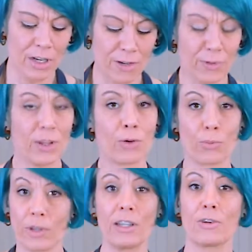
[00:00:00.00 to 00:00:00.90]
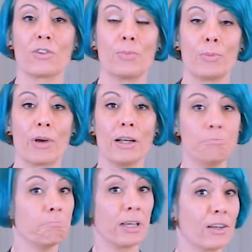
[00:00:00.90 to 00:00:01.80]
If you like really crispy bread,
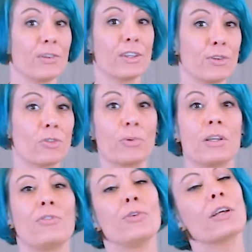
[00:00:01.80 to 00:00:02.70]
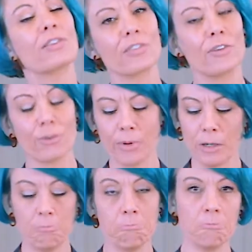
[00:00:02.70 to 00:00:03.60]
make it really crispy. If you like a softer
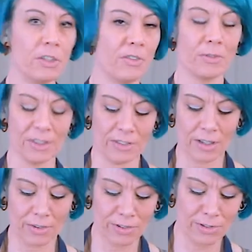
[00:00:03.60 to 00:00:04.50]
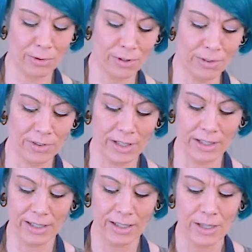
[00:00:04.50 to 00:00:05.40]
bread, leave it really soft. It's totally
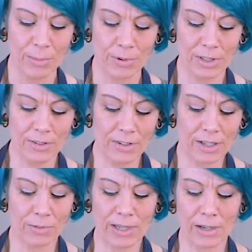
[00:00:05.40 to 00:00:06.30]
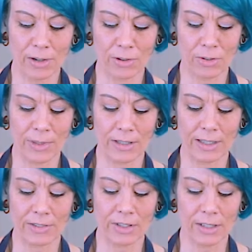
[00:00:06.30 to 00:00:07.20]
fine. But these guys right now are crispy on the
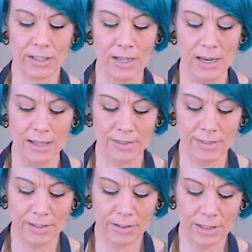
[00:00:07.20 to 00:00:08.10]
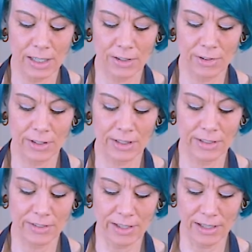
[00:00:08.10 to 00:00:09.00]
outside and still tender on the
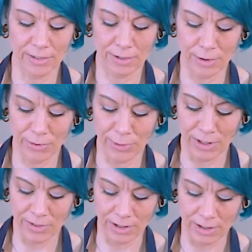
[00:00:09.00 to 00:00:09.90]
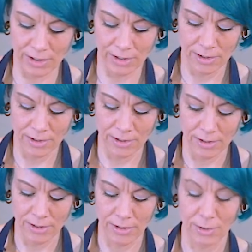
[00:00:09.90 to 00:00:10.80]
inside. So if you listen,
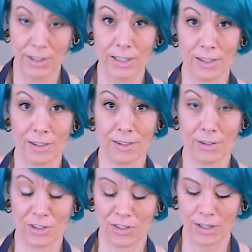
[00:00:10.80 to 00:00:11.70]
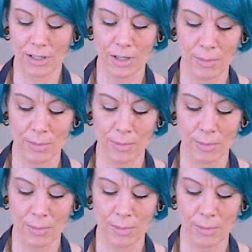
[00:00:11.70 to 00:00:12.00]
you can hear crunchy,